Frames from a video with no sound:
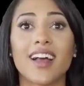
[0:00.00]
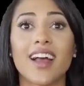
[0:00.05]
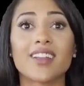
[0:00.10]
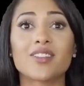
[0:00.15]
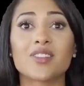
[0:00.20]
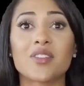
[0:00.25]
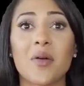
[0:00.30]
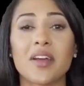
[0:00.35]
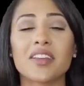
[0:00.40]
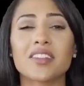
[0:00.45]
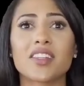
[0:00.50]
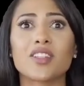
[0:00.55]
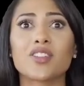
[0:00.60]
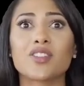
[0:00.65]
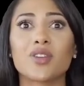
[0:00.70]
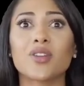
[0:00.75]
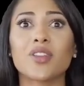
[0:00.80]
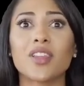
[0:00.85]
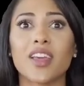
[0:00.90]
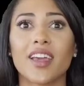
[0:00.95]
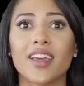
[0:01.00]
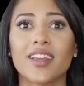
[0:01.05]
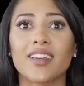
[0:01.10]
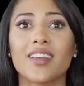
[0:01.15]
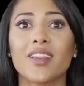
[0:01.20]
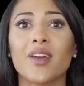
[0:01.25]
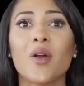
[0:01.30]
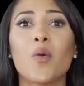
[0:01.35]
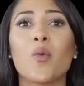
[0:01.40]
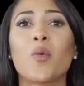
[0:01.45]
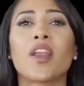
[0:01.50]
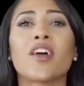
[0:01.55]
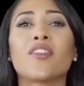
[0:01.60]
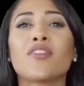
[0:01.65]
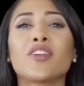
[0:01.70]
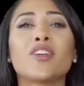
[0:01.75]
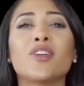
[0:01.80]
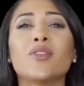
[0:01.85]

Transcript: For better results, use it